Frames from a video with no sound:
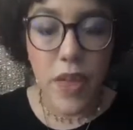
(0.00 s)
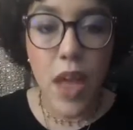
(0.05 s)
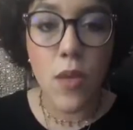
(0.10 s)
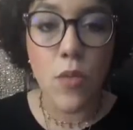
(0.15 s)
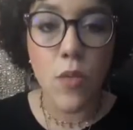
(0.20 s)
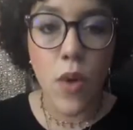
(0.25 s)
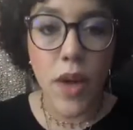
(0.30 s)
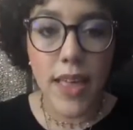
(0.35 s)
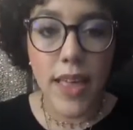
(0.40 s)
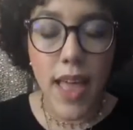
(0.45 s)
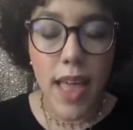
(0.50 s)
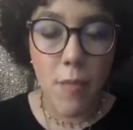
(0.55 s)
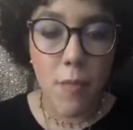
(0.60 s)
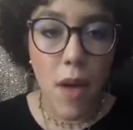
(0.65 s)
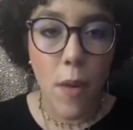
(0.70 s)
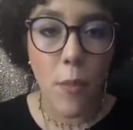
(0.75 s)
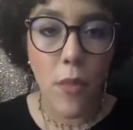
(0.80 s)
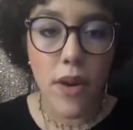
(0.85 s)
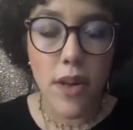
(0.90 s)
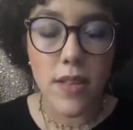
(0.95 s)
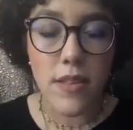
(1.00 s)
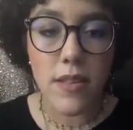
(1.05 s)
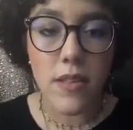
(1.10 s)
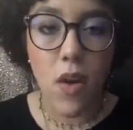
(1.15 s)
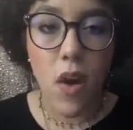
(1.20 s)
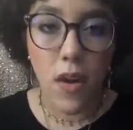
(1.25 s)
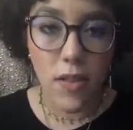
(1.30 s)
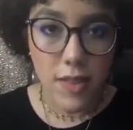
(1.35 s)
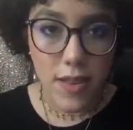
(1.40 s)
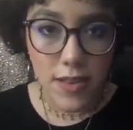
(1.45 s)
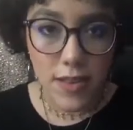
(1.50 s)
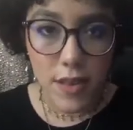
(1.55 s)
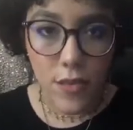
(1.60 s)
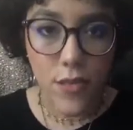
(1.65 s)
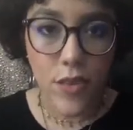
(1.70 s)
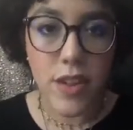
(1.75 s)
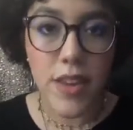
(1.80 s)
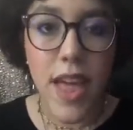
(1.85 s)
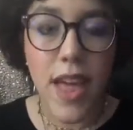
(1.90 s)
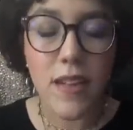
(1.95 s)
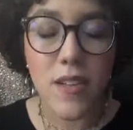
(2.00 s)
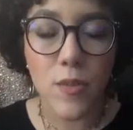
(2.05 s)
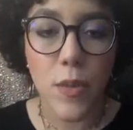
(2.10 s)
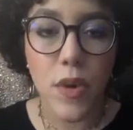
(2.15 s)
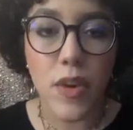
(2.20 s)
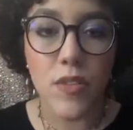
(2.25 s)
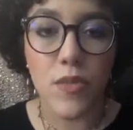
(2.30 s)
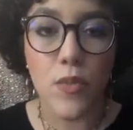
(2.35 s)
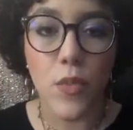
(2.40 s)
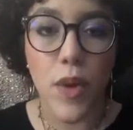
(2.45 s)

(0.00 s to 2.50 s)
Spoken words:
And what came up was all these different textbooks